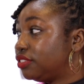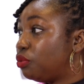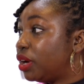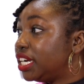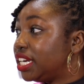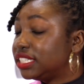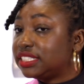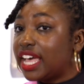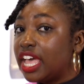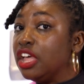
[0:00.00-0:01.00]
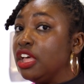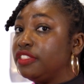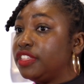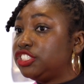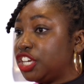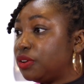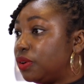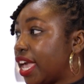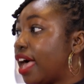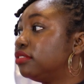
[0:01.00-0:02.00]
what it is that the
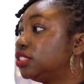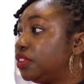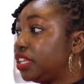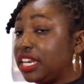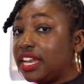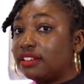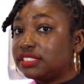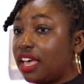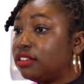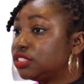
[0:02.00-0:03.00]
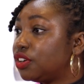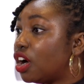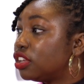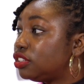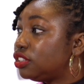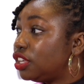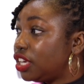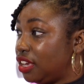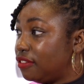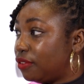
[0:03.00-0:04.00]
general counsel and in-house counsel are
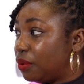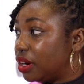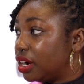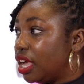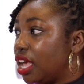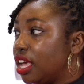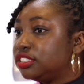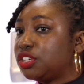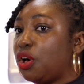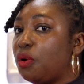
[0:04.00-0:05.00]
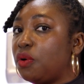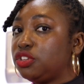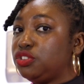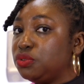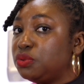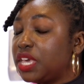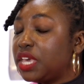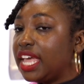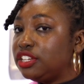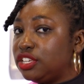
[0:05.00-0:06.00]
looking for. So you
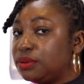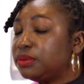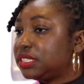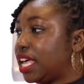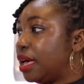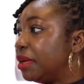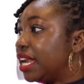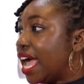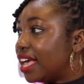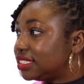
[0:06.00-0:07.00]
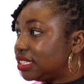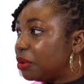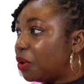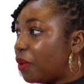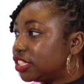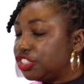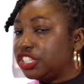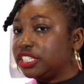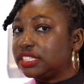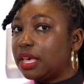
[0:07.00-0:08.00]
can use them and ask them
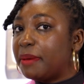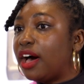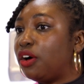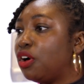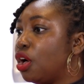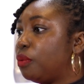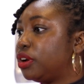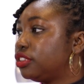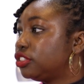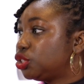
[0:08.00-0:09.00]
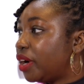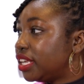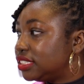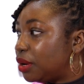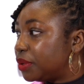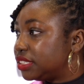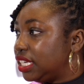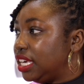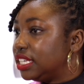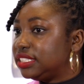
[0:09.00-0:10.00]
questions about what are the trends that we're
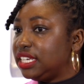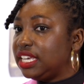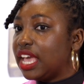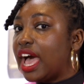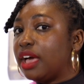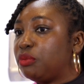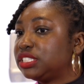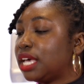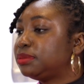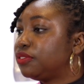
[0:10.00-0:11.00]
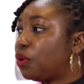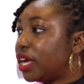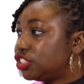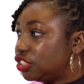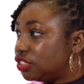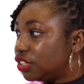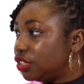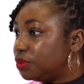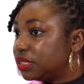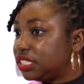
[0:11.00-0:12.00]
seeing in DEI? What types of questions are
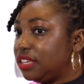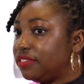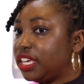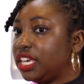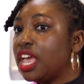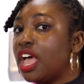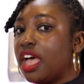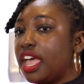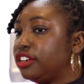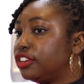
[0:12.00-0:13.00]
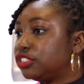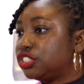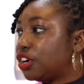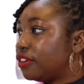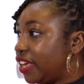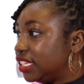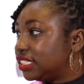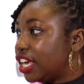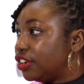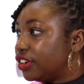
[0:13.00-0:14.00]
you receiving in your surveys
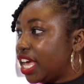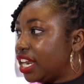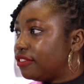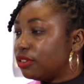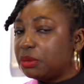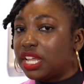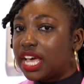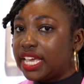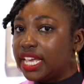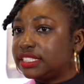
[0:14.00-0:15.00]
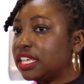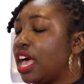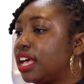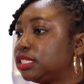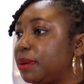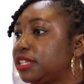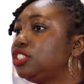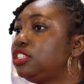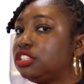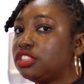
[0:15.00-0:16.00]
that you're getting from clients,
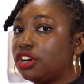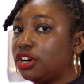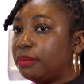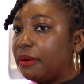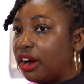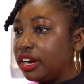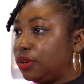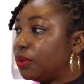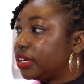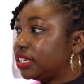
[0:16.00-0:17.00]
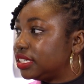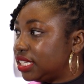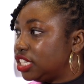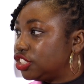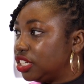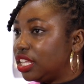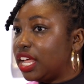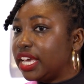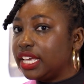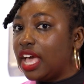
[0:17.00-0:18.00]
especially the third party organizations
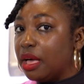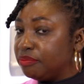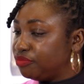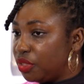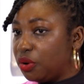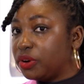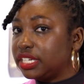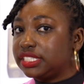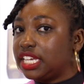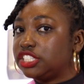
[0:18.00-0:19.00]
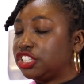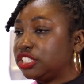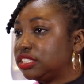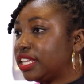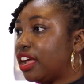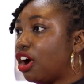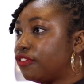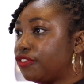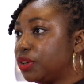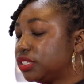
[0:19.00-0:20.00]
that are
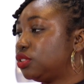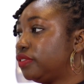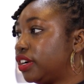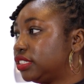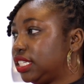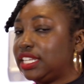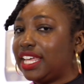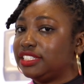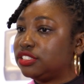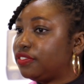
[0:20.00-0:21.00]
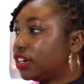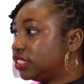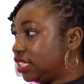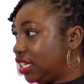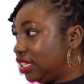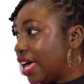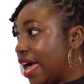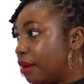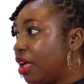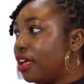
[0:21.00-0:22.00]
focused on diversity, like Diversity
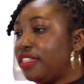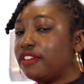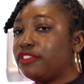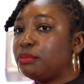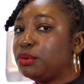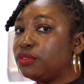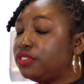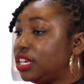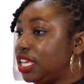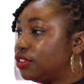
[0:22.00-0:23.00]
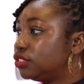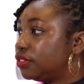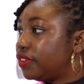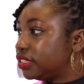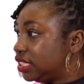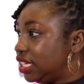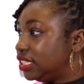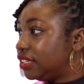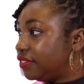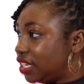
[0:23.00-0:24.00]
Lab. They have a Move the Needle Diversity
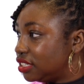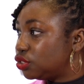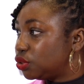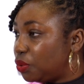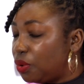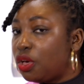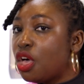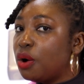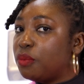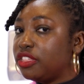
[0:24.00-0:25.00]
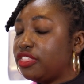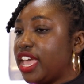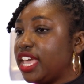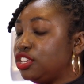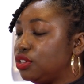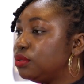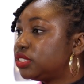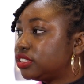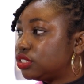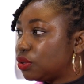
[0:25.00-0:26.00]
Dividends tool where they use a
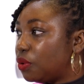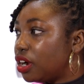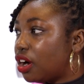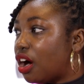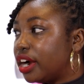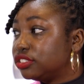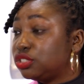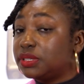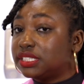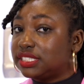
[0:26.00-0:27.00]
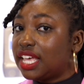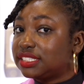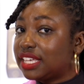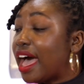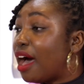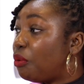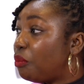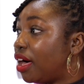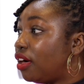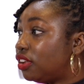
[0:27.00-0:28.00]
scorecard to assess how
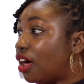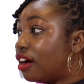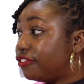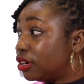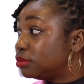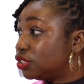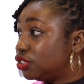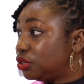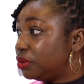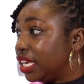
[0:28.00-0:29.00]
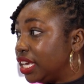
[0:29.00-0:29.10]
well law firms are doing.